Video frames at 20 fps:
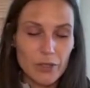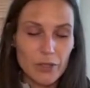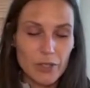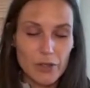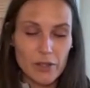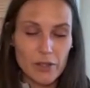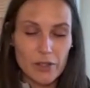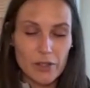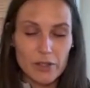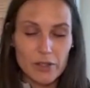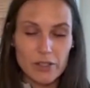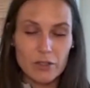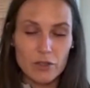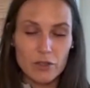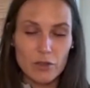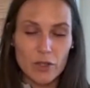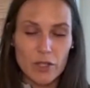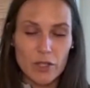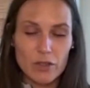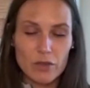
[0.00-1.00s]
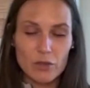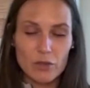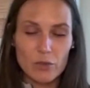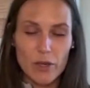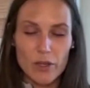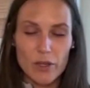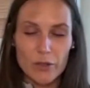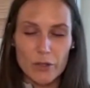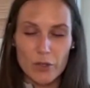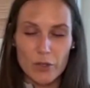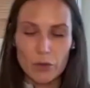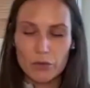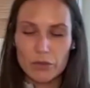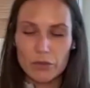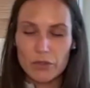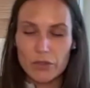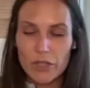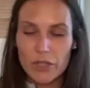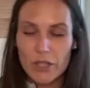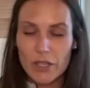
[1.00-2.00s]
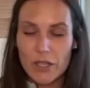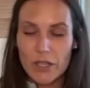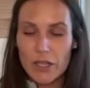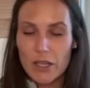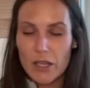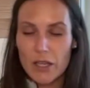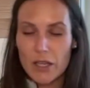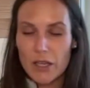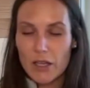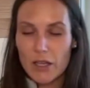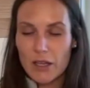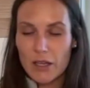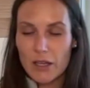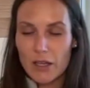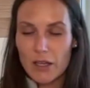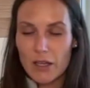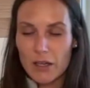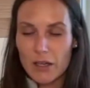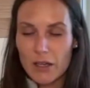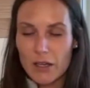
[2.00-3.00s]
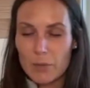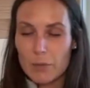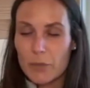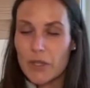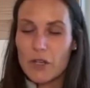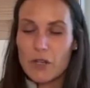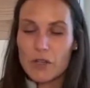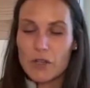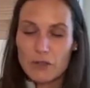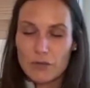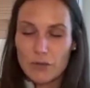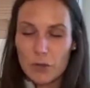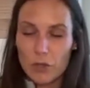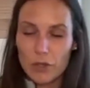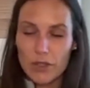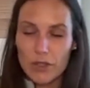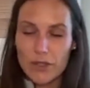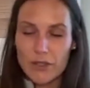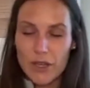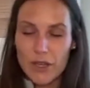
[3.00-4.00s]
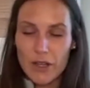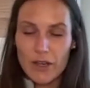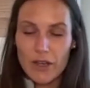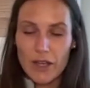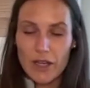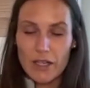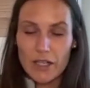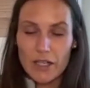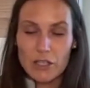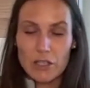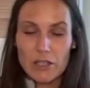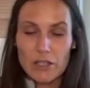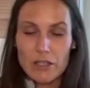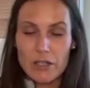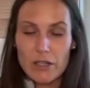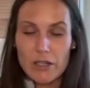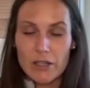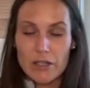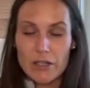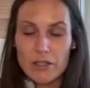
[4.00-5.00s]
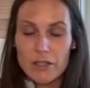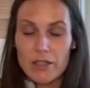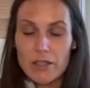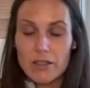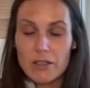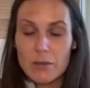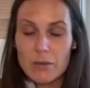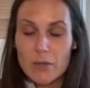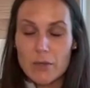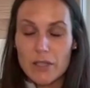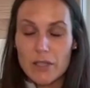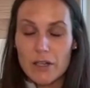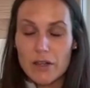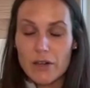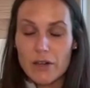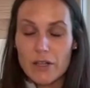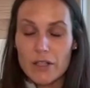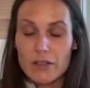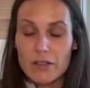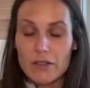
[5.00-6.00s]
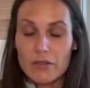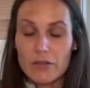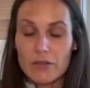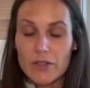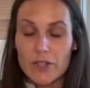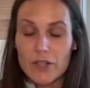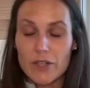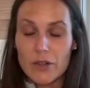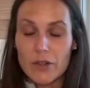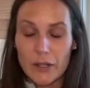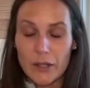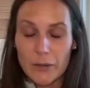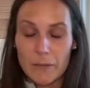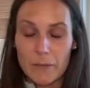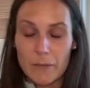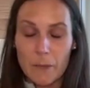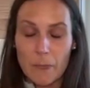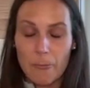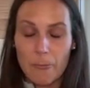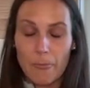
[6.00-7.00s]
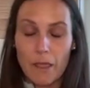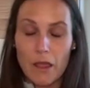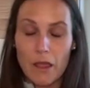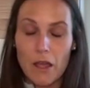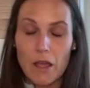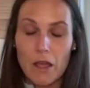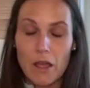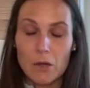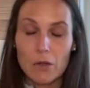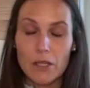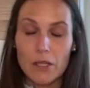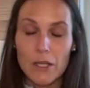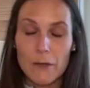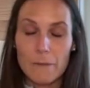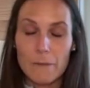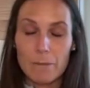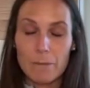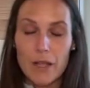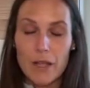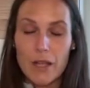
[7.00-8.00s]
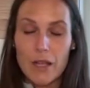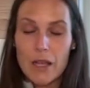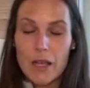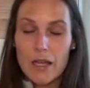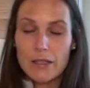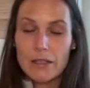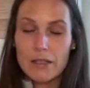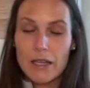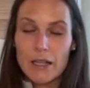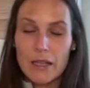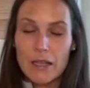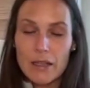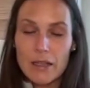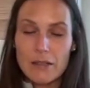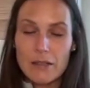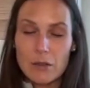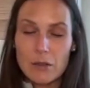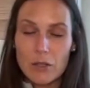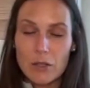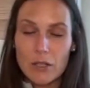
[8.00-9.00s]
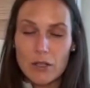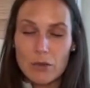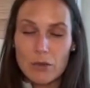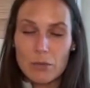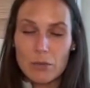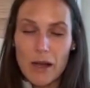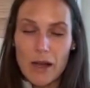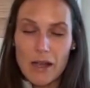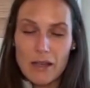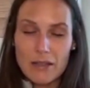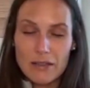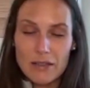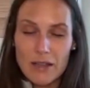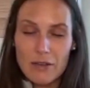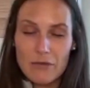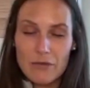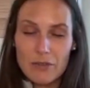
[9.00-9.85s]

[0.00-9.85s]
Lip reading: there are situations where you don't, because of all these other energies that are in the system and that are interfering. Okay, then let's look into past life